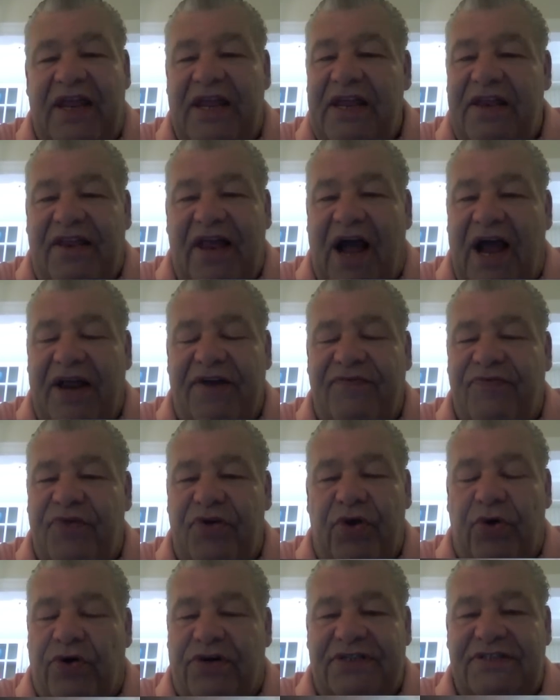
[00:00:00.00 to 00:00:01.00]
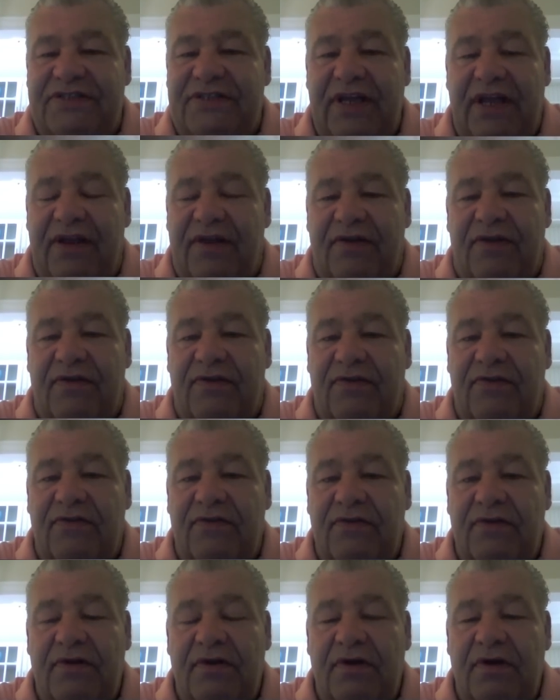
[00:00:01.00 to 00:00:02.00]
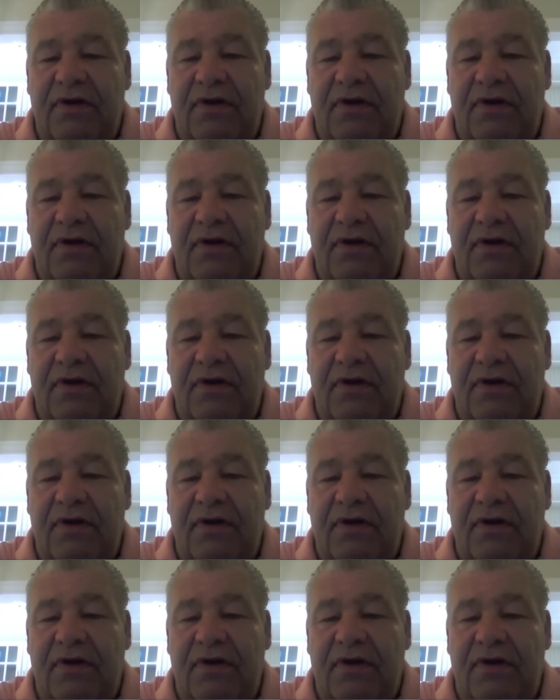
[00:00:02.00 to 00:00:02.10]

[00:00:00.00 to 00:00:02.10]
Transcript: He died for your sins,